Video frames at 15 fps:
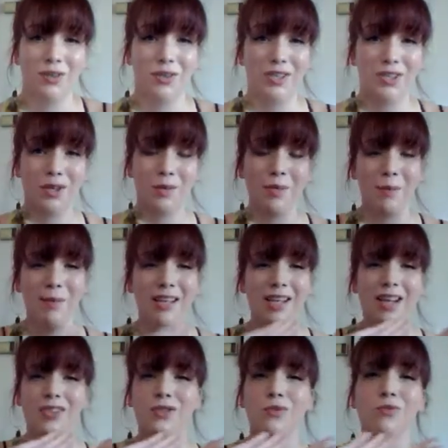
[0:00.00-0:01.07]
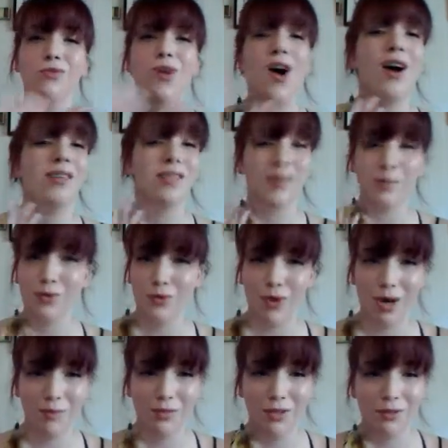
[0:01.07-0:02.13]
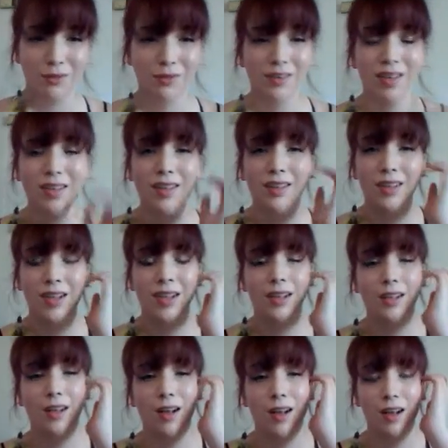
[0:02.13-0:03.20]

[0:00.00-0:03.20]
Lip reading: or an urban myth I do not subscribe to. Like,